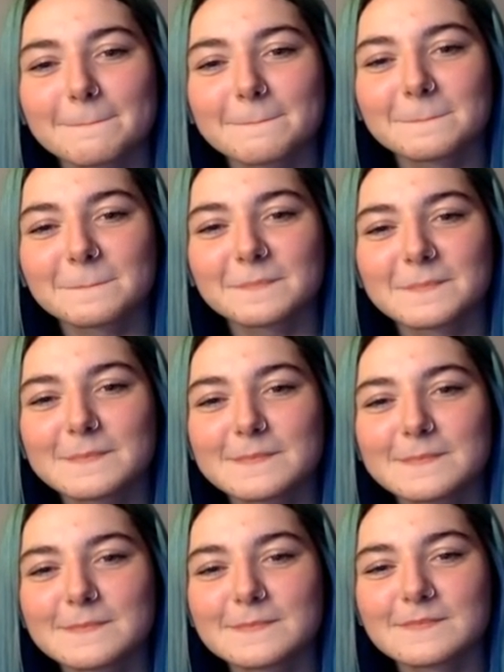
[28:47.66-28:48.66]

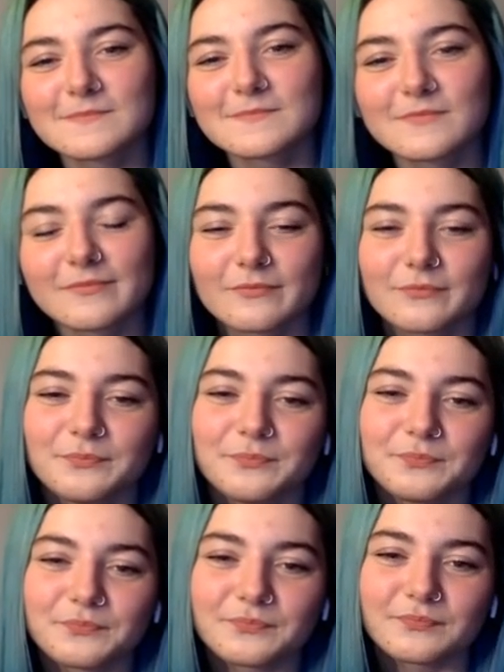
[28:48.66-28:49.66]

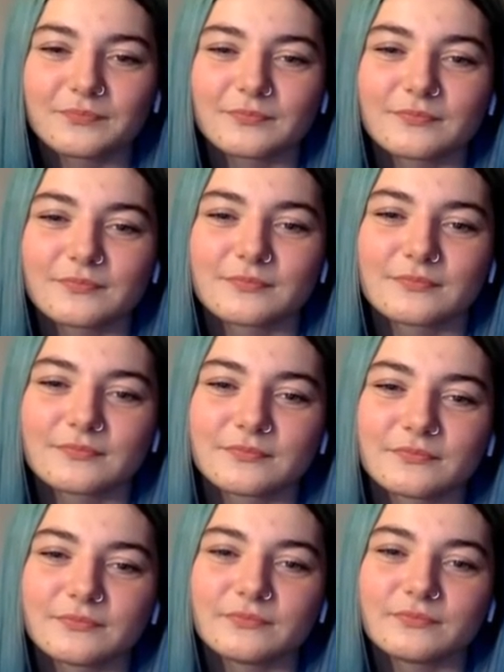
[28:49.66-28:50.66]

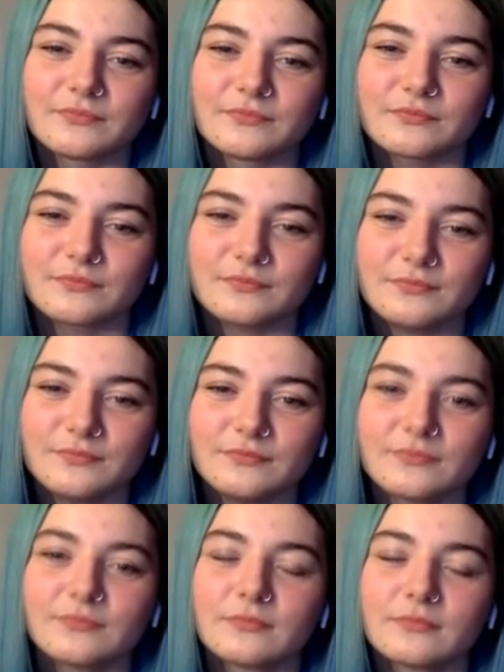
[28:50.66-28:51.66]

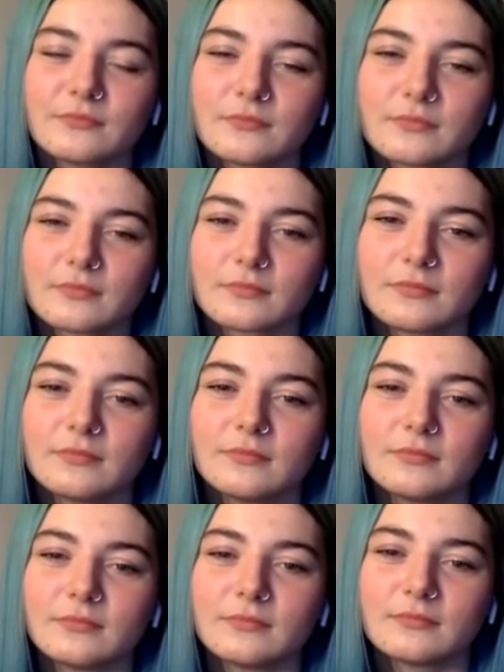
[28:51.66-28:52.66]

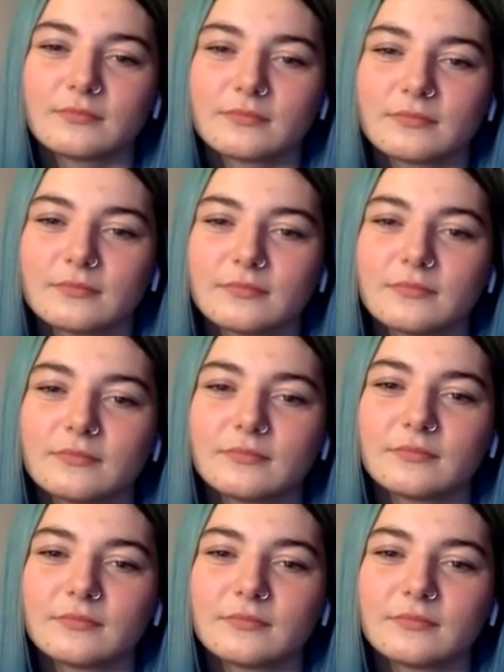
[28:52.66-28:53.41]
(not speaking)